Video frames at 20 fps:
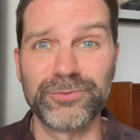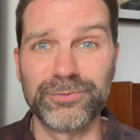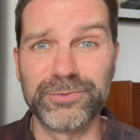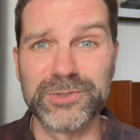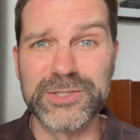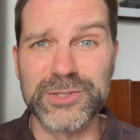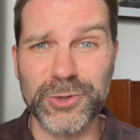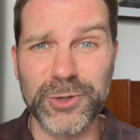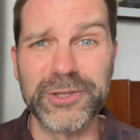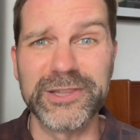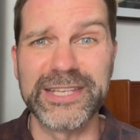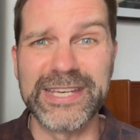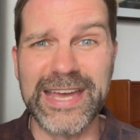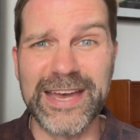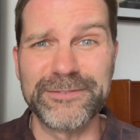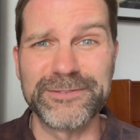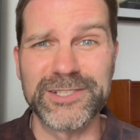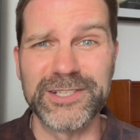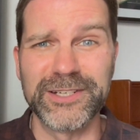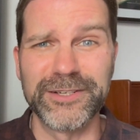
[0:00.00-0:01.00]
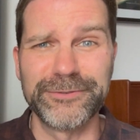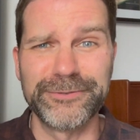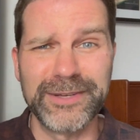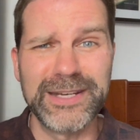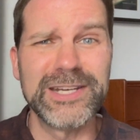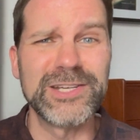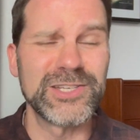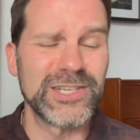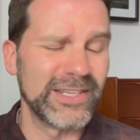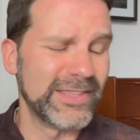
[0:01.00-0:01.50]
shortly after
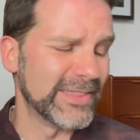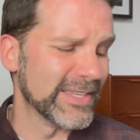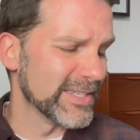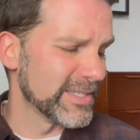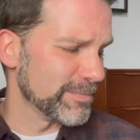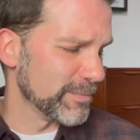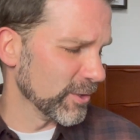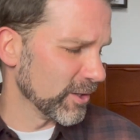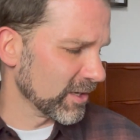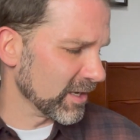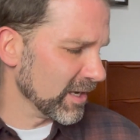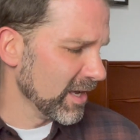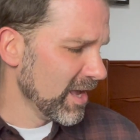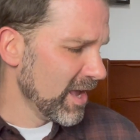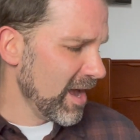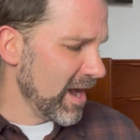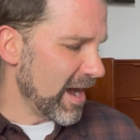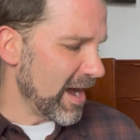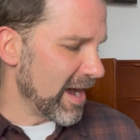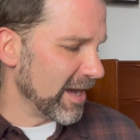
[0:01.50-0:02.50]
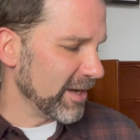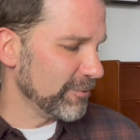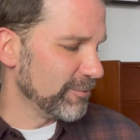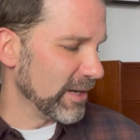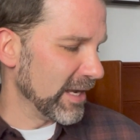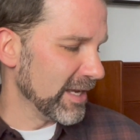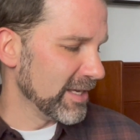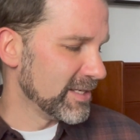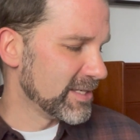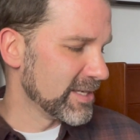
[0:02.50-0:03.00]
finishing this book, I
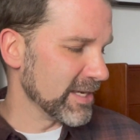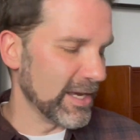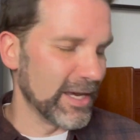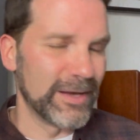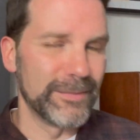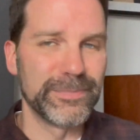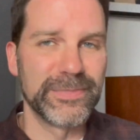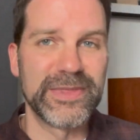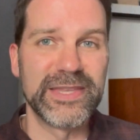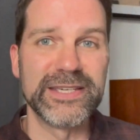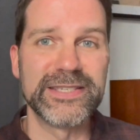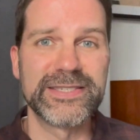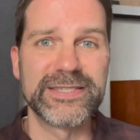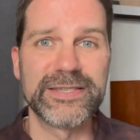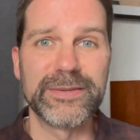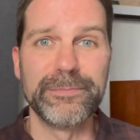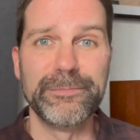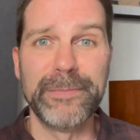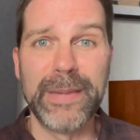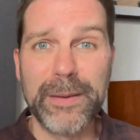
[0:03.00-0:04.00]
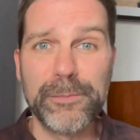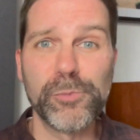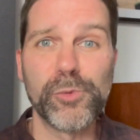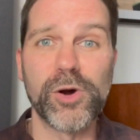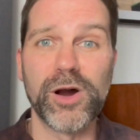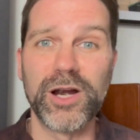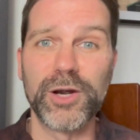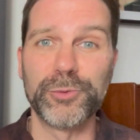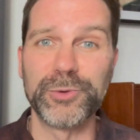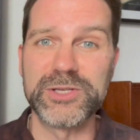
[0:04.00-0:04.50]
read um, this
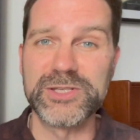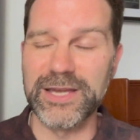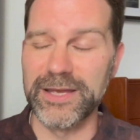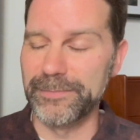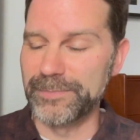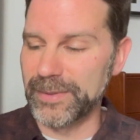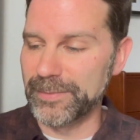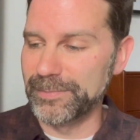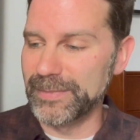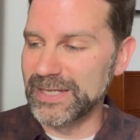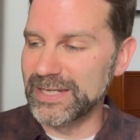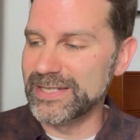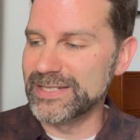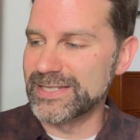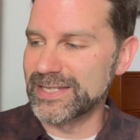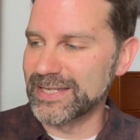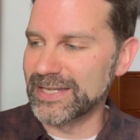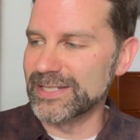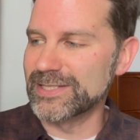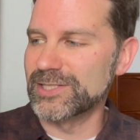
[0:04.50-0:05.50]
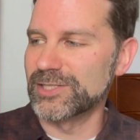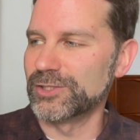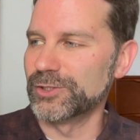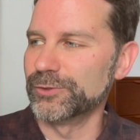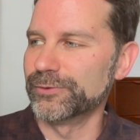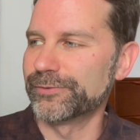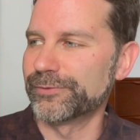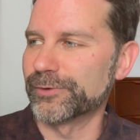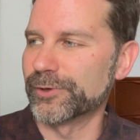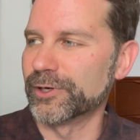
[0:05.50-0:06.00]
memoir, which I've been meaning to get
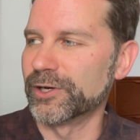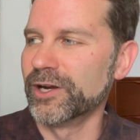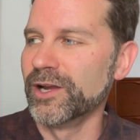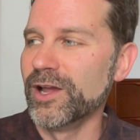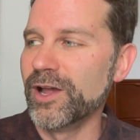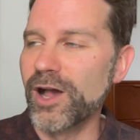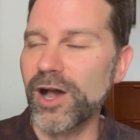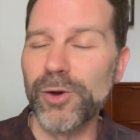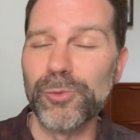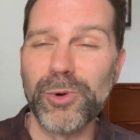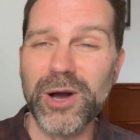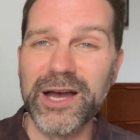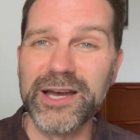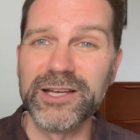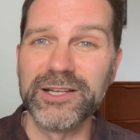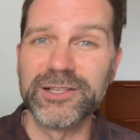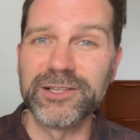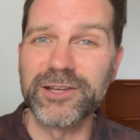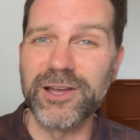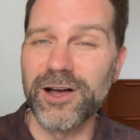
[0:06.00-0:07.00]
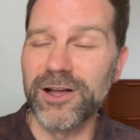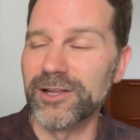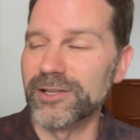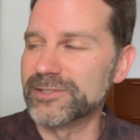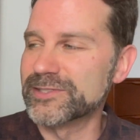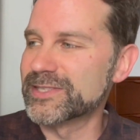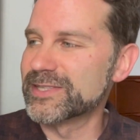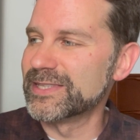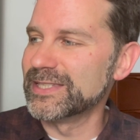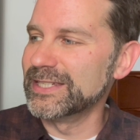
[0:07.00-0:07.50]
to for a while,
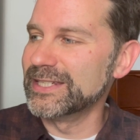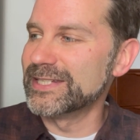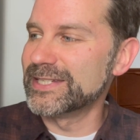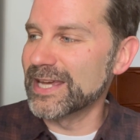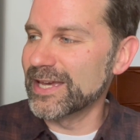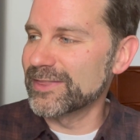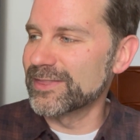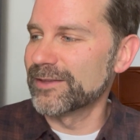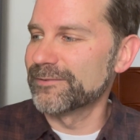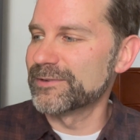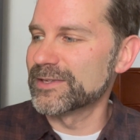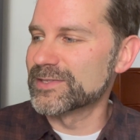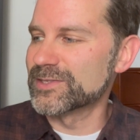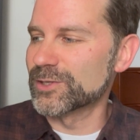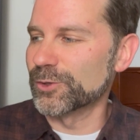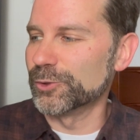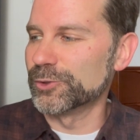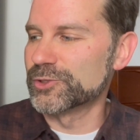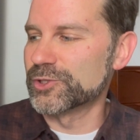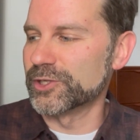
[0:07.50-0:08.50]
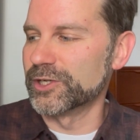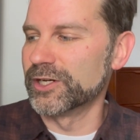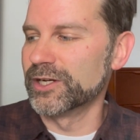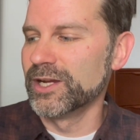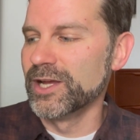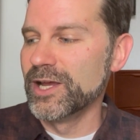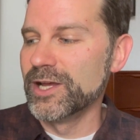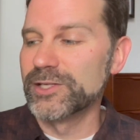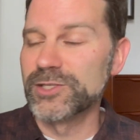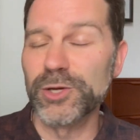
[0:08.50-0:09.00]
called The Death of a Soldier
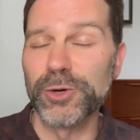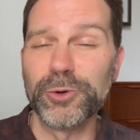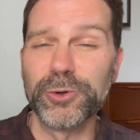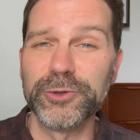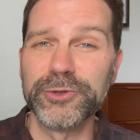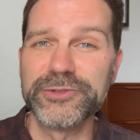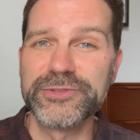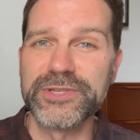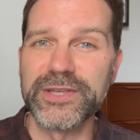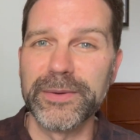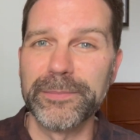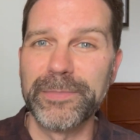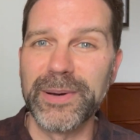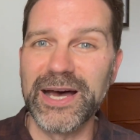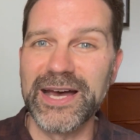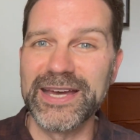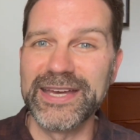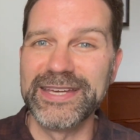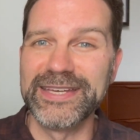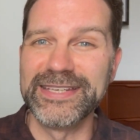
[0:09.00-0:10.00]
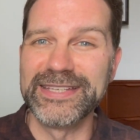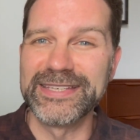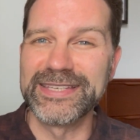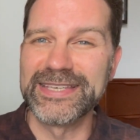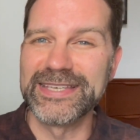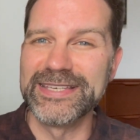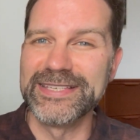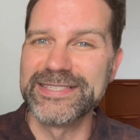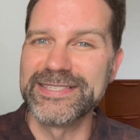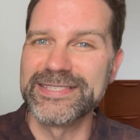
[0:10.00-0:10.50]
Told by
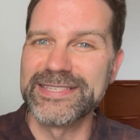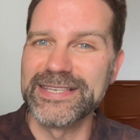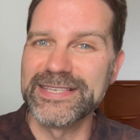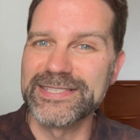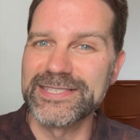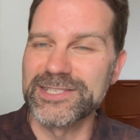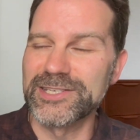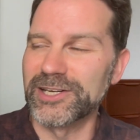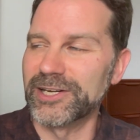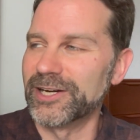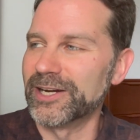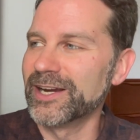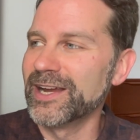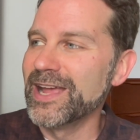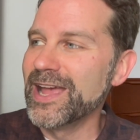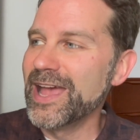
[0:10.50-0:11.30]
His Sister.